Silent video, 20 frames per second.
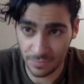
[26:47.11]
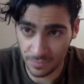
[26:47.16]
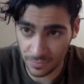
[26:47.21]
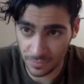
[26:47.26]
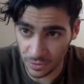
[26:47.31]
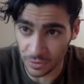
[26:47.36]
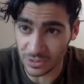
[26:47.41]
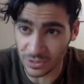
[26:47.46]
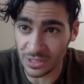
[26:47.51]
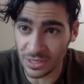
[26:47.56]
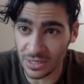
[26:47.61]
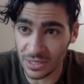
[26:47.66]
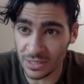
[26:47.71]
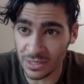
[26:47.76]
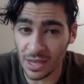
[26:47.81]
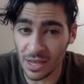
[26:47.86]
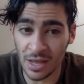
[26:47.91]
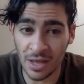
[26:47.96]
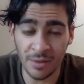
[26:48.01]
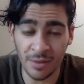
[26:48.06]
goes to
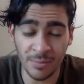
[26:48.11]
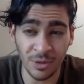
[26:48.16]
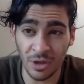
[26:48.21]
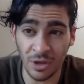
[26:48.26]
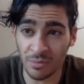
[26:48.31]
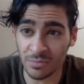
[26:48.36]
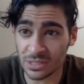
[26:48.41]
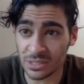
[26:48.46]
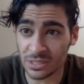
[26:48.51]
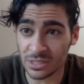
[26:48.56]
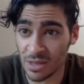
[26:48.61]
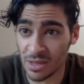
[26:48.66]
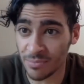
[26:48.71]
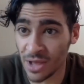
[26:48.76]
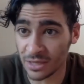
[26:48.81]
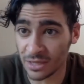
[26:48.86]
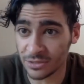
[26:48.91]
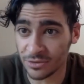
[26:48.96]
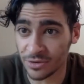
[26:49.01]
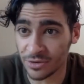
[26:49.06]
India, becomes a slum
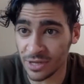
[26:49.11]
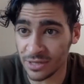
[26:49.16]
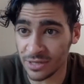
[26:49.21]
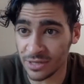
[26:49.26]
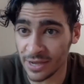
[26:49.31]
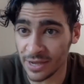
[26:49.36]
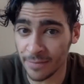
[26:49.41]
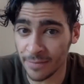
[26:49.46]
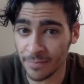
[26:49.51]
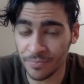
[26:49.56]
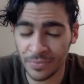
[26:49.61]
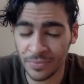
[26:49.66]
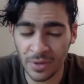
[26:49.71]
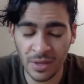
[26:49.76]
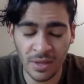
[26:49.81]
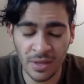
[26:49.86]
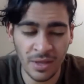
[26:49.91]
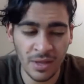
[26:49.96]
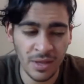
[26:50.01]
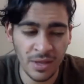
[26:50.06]
doctor in India,
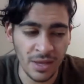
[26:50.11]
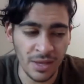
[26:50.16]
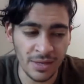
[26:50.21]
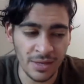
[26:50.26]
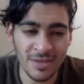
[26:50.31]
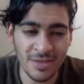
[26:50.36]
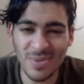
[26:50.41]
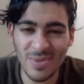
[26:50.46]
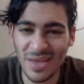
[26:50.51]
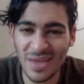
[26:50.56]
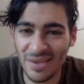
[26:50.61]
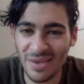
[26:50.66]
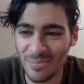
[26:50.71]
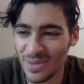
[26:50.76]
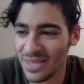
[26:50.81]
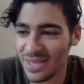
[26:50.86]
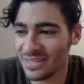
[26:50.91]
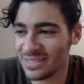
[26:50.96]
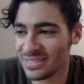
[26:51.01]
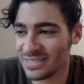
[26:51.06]
and he
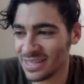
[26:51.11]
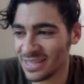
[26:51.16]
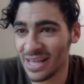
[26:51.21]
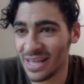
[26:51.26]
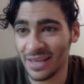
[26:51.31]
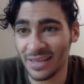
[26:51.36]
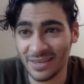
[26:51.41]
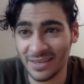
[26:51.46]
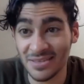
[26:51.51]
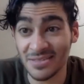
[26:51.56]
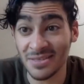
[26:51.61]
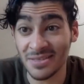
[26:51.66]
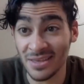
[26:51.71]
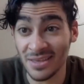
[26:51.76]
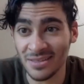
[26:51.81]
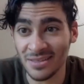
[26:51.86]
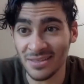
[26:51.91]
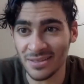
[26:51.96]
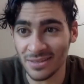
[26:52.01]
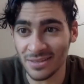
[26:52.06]
meets like the
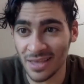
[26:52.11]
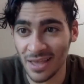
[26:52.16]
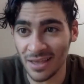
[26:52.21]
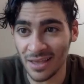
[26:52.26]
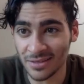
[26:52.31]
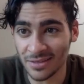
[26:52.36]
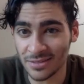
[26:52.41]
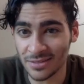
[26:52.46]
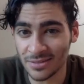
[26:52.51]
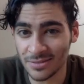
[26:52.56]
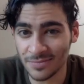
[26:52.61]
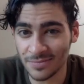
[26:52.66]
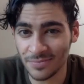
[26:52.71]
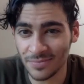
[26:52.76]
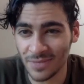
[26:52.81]
Indian gangs.